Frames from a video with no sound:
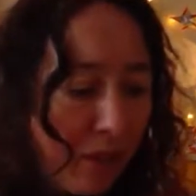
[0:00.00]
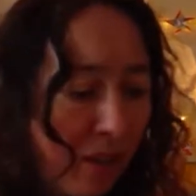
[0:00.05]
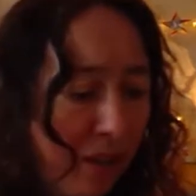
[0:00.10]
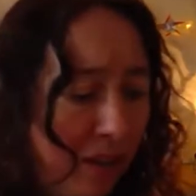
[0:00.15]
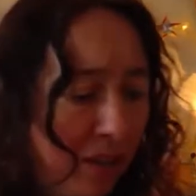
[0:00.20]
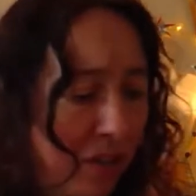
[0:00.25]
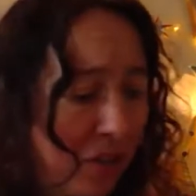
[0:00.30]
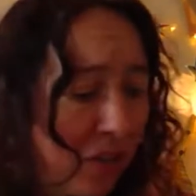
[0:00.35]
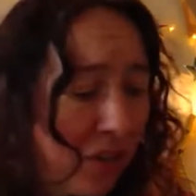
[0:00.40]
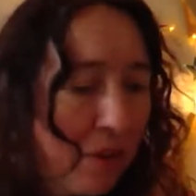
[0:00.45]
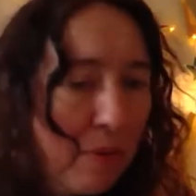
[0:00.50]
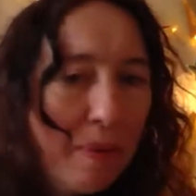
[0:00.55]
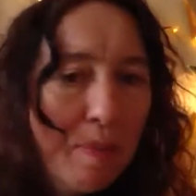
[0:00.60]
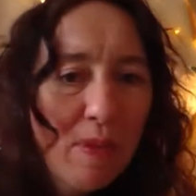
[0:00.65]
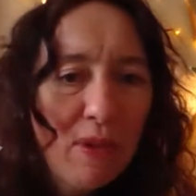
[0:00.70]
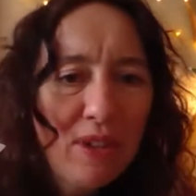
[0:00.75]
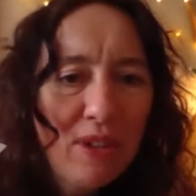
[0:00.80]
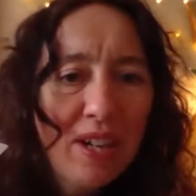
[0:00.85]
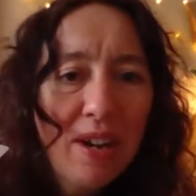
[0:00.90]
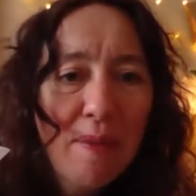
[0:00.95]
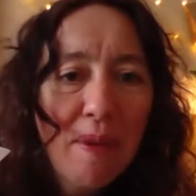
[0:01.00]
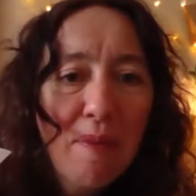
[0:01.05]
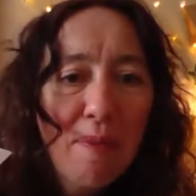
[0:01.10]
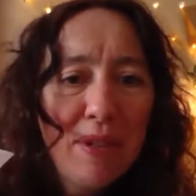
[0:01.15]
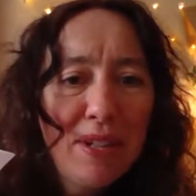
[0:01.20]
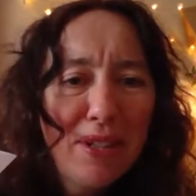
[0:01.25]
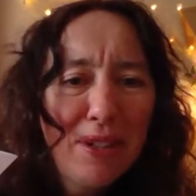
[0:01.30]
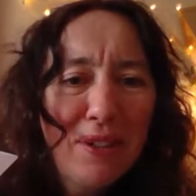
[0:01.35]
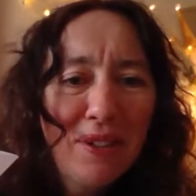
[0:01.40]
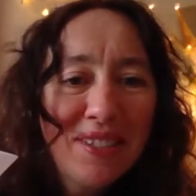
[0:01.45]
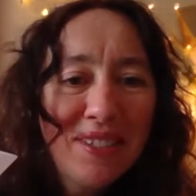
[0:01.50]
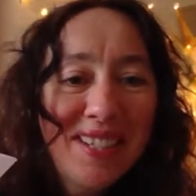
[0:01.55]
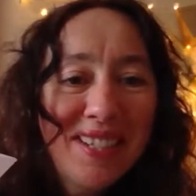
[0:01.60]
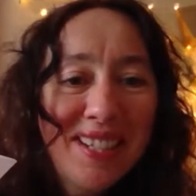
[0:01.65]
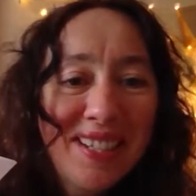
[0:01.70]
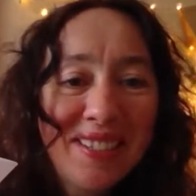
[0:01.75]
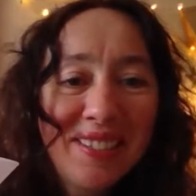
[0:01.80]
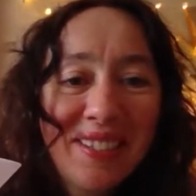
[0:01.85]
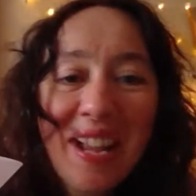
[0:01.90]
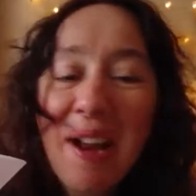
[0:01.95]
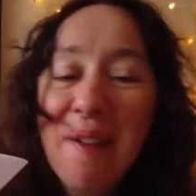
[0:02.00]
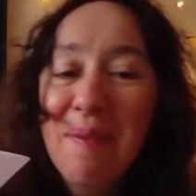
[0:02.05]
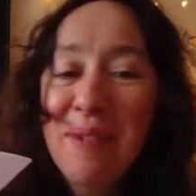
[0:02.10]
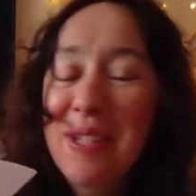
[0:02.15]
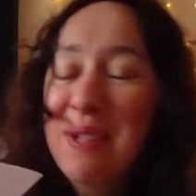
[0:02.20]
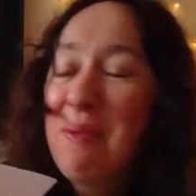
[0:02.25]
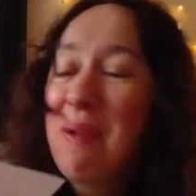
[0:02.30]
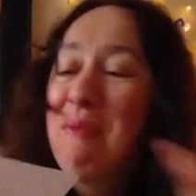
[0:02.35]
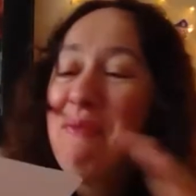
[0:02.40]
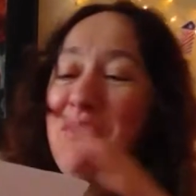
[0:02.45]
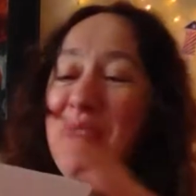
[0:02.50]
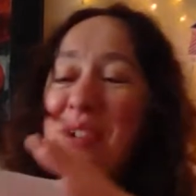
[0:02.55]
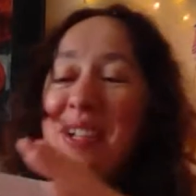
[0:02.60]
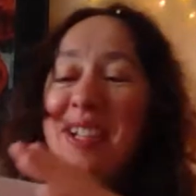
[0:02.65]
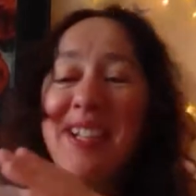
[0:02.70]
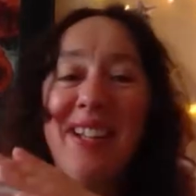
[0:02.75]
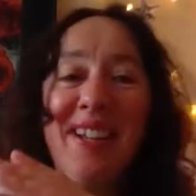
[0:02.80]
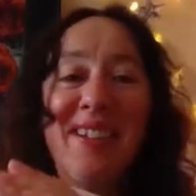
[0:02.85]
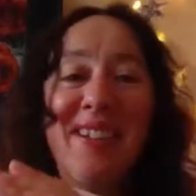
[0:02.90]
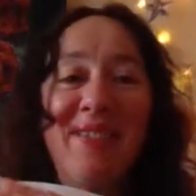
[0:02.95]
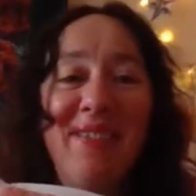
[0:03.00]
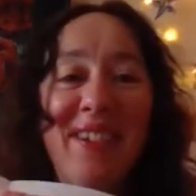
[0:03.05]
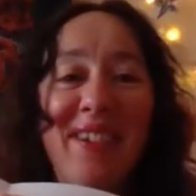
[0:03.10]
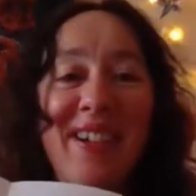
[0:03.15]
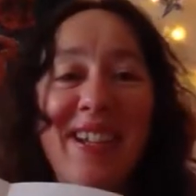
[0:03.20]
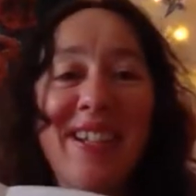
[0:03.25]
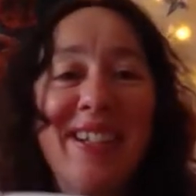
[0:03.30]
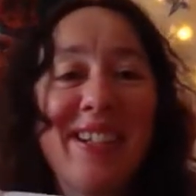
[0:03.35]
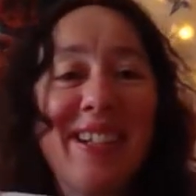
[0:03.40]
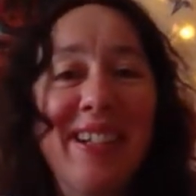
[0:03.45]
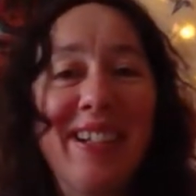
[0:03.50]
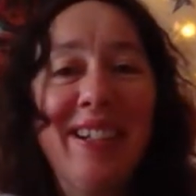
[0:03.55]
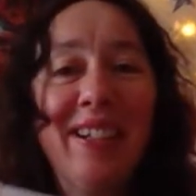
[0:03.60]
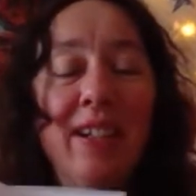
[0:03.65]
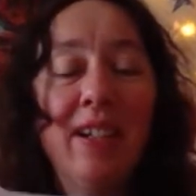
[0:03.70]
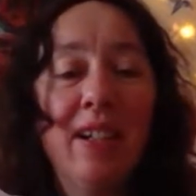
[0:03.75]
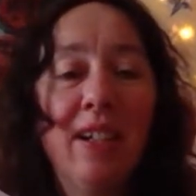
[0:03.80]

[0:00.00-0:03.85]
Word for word: I'll show you one more time. I've been doing lots of things on camera, so my voice goes very easily.